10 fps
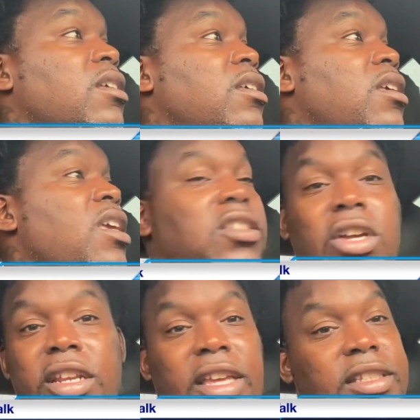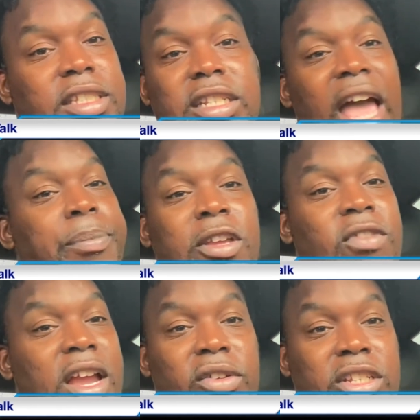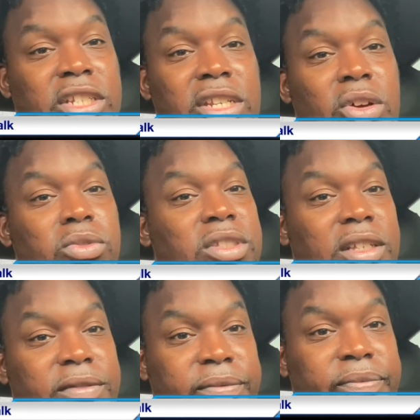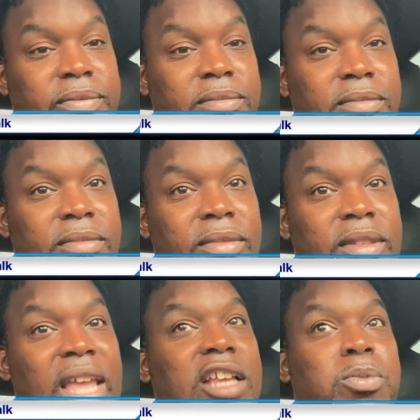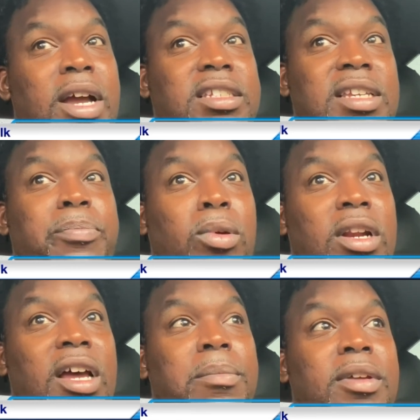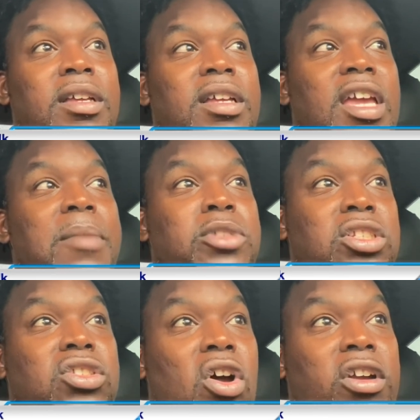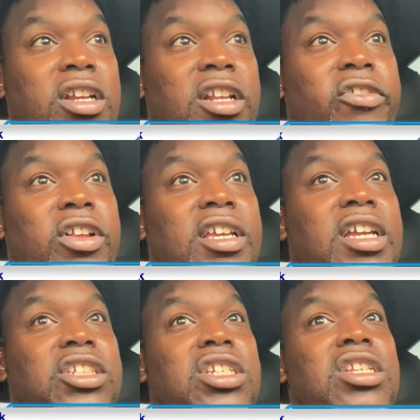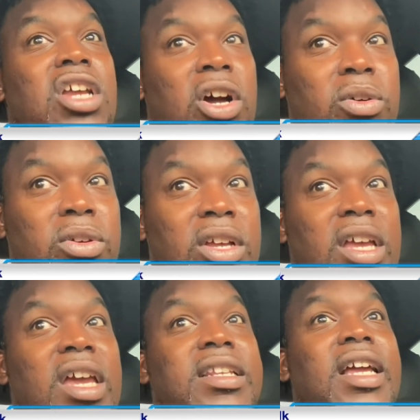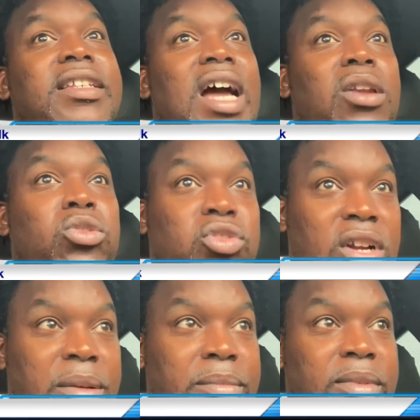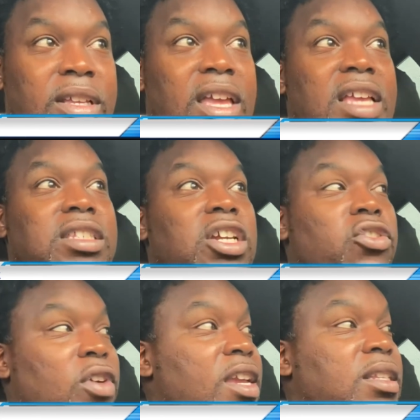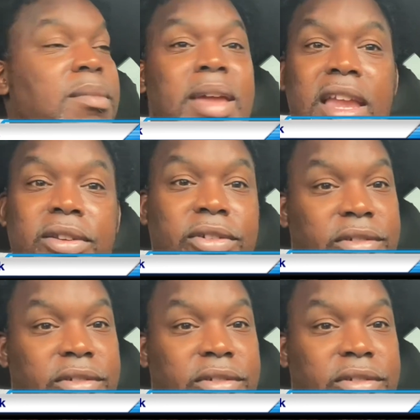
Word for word: he's going to get slapped around and she knows it. That's why she brought up him stalking Hillary Clinton because she know that Donald Trump is a great debater.